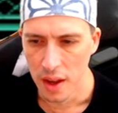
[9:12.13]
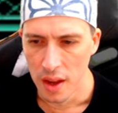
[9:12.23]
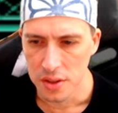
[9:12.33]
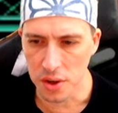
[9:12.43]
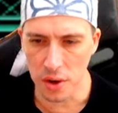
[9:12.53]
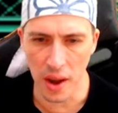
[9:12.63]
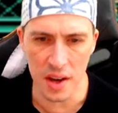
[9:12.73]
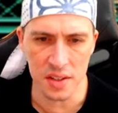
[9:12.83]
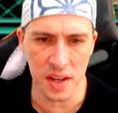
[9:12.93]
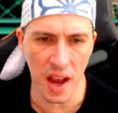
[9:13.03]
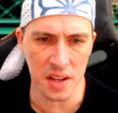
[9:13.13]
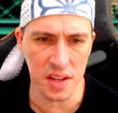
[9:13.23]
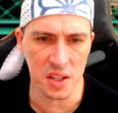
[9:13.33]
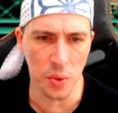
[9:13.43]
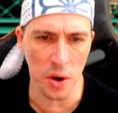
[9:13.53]
So, NCR
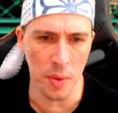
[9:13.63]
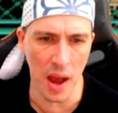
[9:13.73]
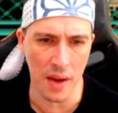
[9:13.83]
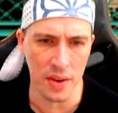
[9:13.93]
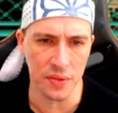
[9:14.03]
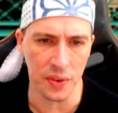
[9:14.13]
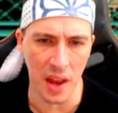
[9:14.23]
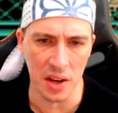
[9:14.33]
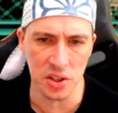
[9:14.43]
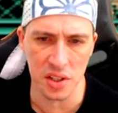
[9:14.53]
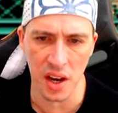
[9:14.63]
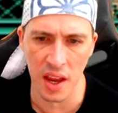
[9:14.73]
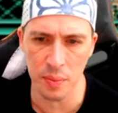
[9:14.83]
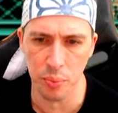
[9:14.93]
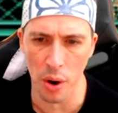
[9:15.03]
says, what am I having for lunch
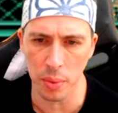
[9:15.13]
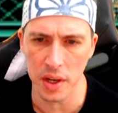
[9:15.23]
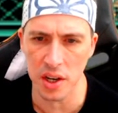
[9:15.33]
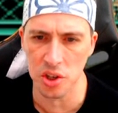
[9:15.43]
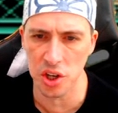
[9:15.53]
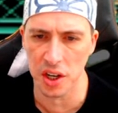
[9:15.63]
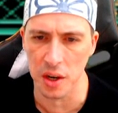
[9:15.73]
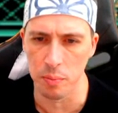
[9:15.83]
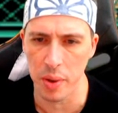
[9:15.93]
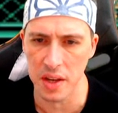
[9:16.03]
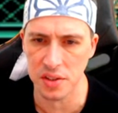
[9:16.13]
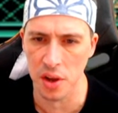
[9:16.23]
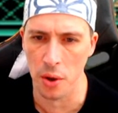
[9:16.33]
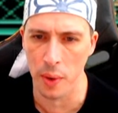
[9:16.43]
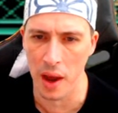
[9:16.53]
today? Probably a chicken
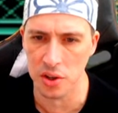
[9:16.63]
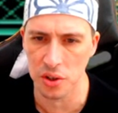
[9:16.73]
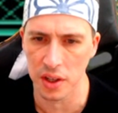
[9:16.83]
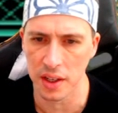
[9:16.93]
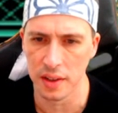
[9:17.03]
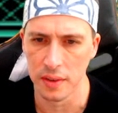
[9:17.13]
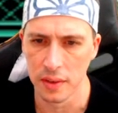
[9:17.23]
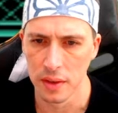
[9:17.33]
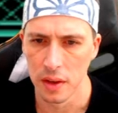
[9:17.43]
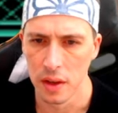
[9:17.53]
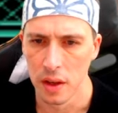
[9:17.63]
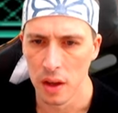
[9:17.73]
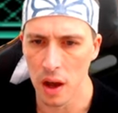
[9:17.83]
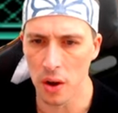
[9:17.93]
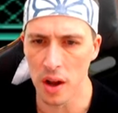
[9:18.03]
pesto, actually.
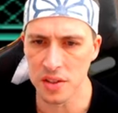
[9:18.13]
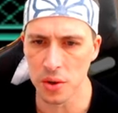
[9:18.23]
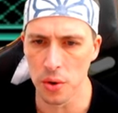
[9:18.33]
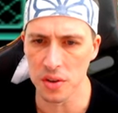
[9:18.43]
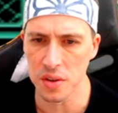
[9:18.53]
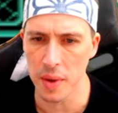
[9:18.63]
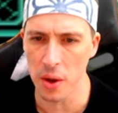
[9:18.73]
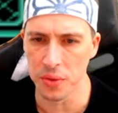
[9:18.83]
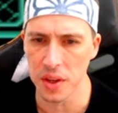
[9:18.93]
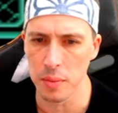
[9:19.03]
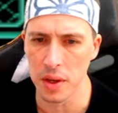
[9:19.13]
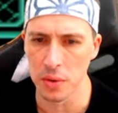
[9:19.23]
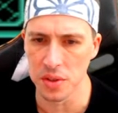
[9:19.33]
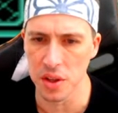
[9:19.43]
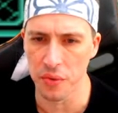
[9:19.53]
I still got some healthy
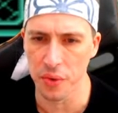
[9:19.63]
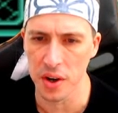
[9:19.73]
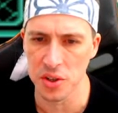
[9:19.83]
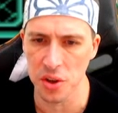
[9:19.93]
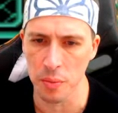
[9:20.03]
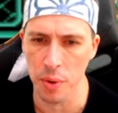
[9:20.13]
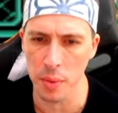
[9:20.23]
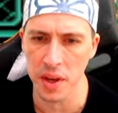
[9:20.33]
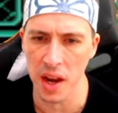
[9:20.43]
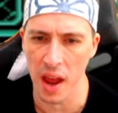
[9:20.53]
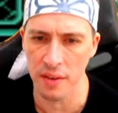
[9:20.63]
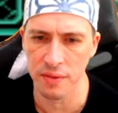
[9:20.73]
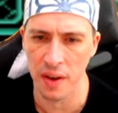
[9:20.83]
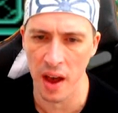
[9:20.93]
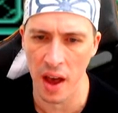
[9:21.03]
meals in the fridge, so I'm probably going to
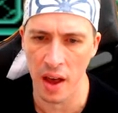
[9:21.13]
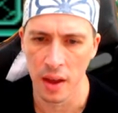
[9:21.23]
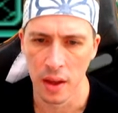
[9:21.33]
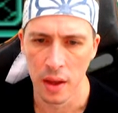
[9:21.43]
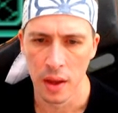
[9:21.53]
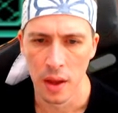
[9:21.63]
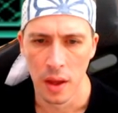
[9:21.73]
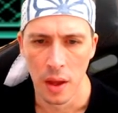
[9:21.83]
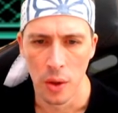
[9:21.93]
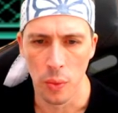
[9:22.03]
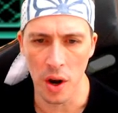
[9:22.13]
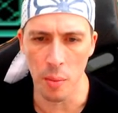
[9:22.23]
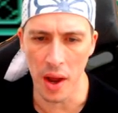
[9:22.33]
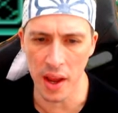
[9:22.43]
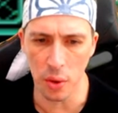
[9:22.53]
have one of
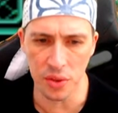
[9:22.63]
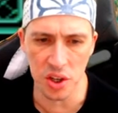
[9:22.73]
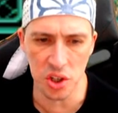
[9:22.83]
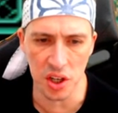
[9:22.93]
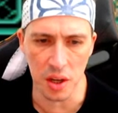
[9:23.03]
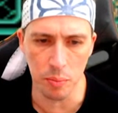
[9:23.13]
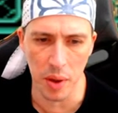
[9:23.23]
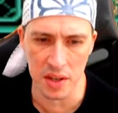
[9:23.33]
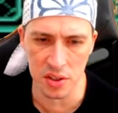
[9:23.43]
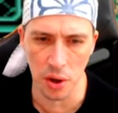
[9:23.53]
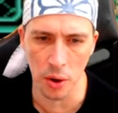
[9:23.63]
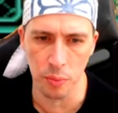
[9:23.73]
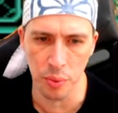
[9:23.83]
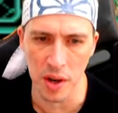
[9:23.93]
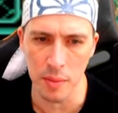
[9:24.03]
my healthy chicken pesto
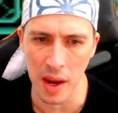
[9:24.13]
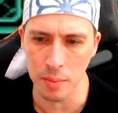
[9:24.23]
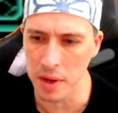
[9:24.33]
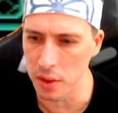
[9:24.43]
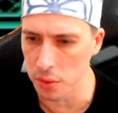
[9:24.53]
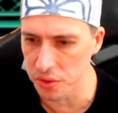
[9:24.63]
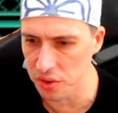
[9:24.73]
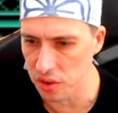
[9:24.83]
pre-made meals.